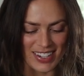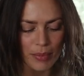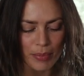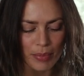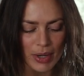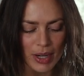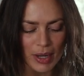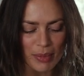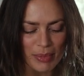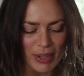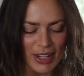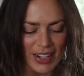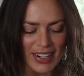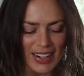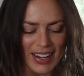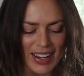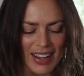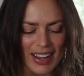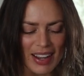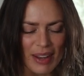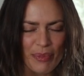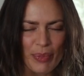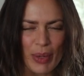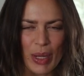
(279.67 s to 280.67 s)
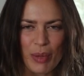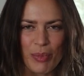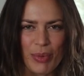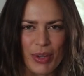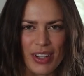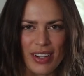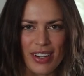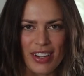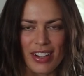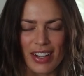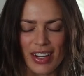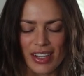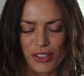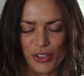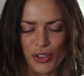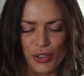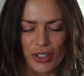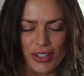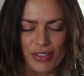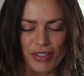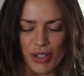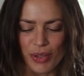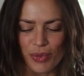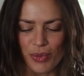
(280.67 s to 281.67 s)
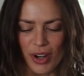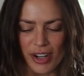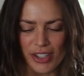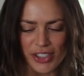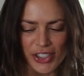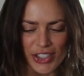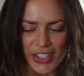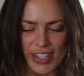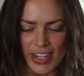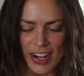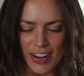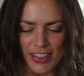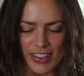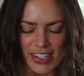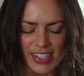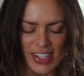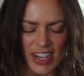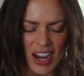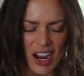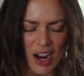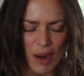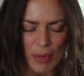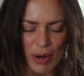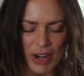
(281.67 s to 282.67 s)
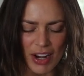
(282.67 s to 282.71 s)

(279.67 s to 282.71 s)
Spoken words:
But I'm like, maybe. Andrew lived in Washington at the time.